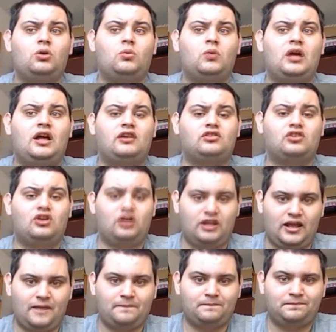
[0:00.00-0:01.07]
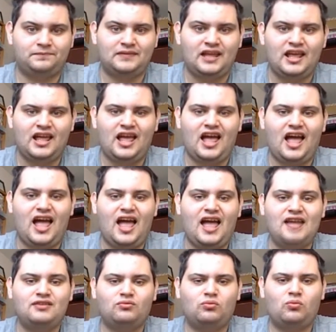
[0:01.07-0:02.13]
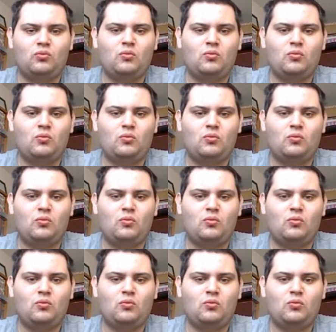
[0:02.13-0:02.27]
What else? Oh yeah, and